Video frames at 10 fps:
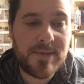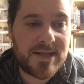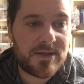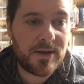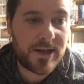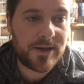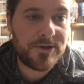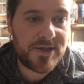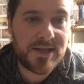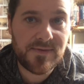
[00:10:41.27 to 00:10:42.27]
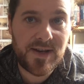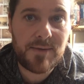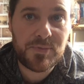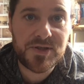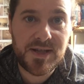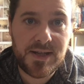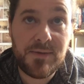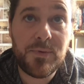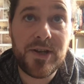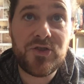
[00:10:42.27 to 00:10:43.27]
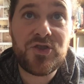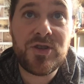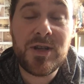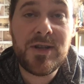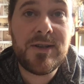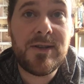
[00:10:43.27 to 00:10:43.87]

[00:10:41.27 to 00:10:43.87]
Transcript: misdiagnoses of leprosy, which